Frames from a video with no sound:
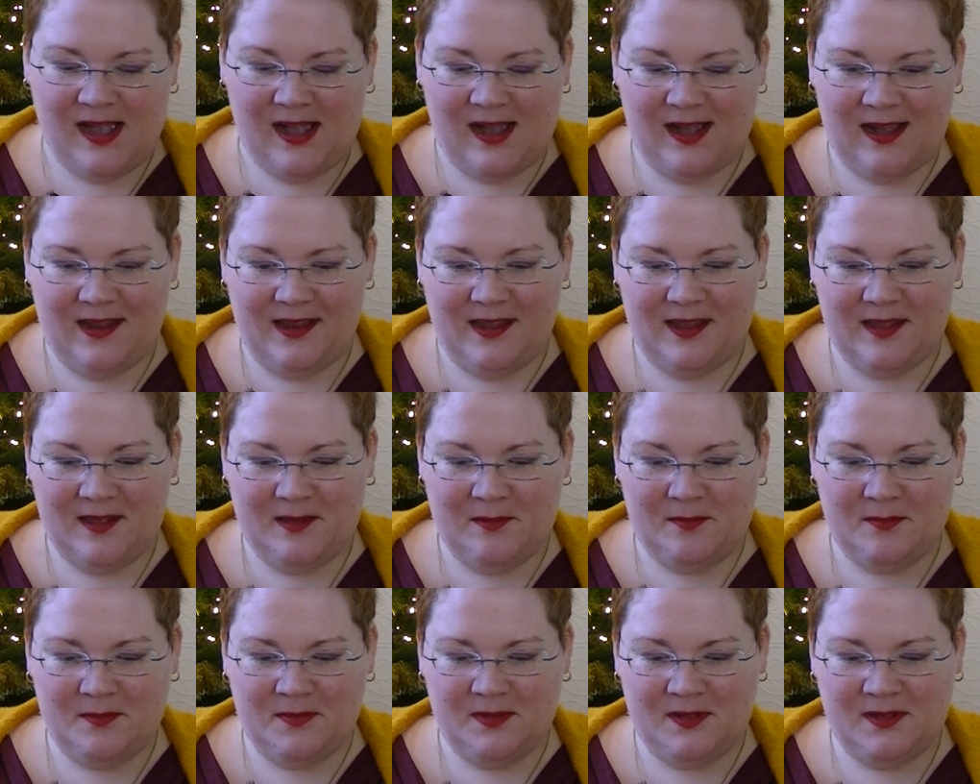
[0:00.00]
I
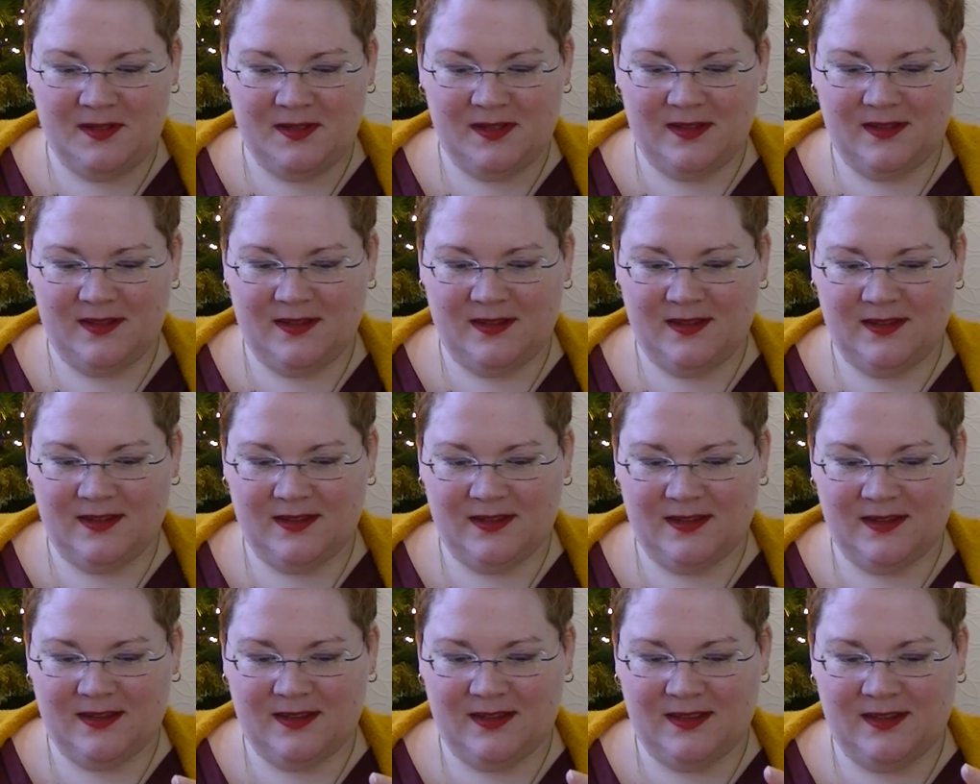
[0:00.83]
am
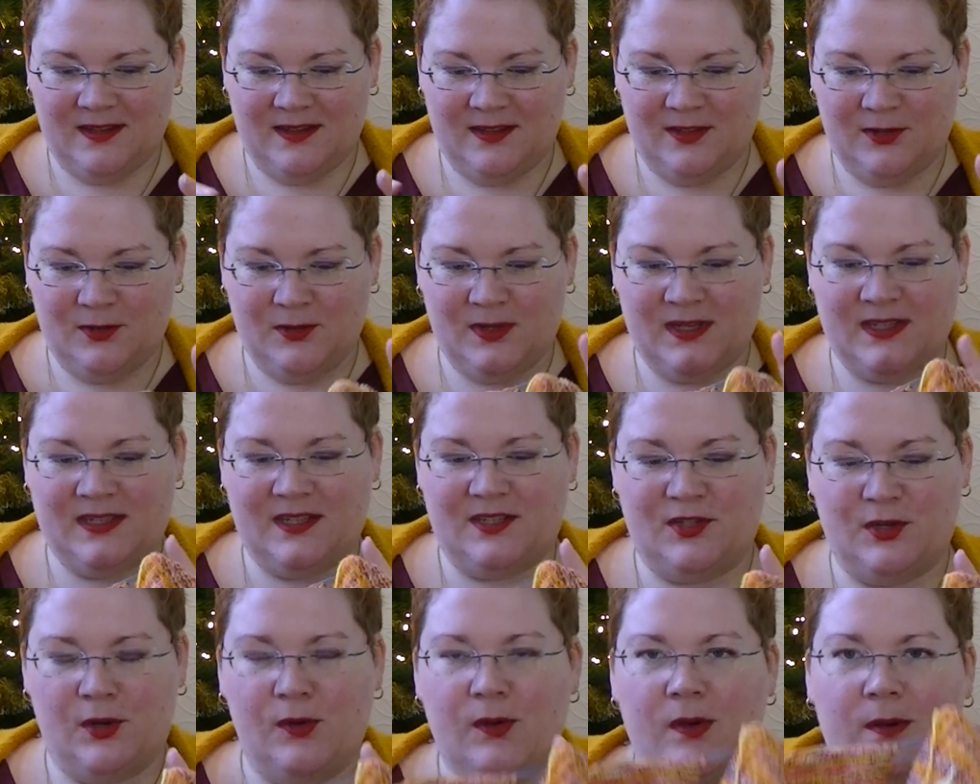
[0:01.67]
doing the
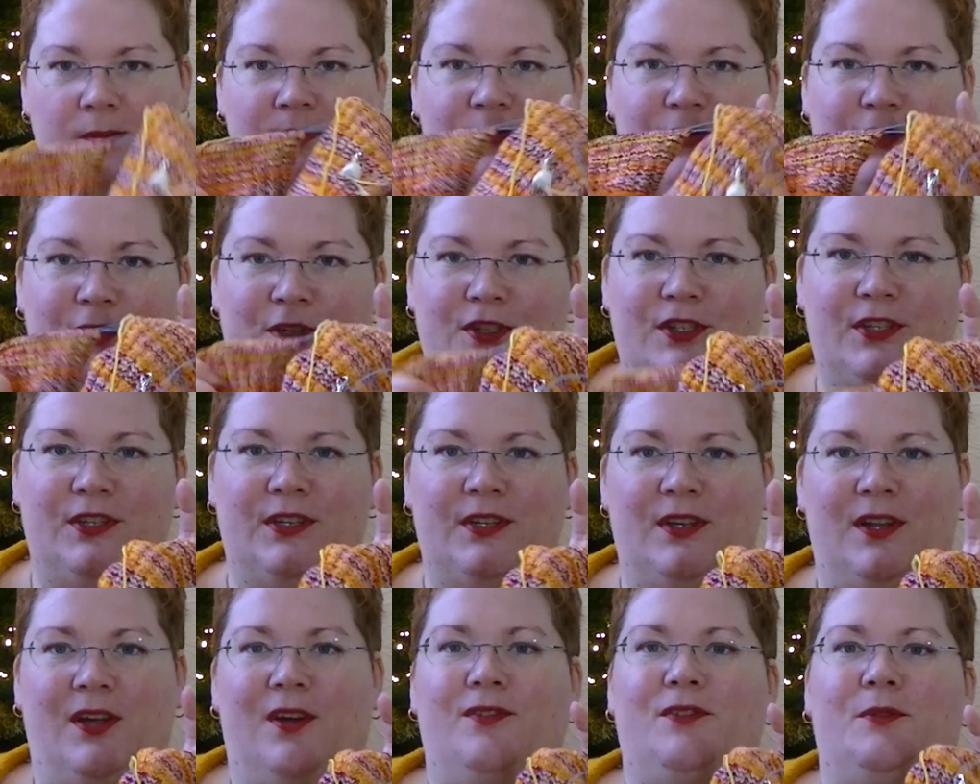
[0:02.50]
toe-up
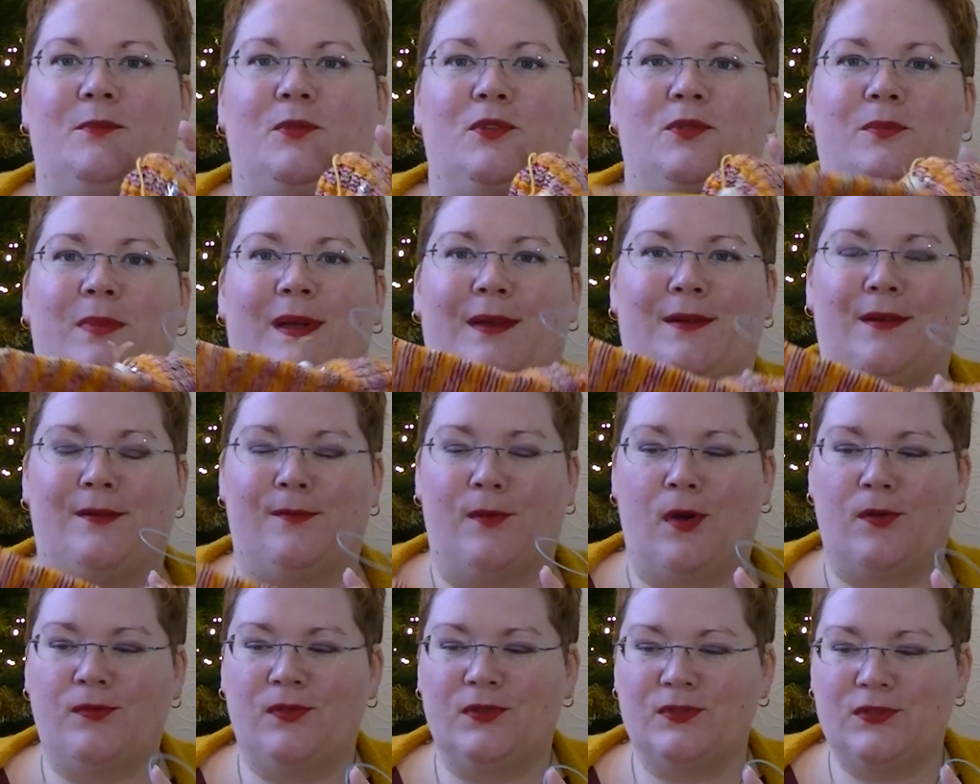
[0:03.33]
version of the blueberry
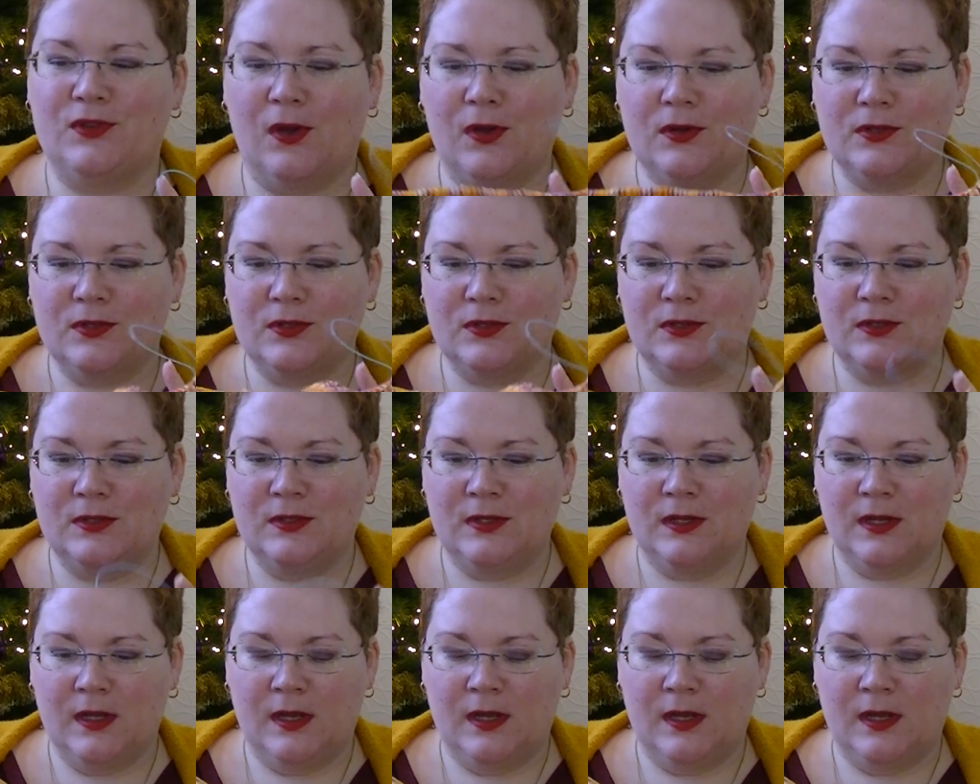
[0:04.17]
waffle socks.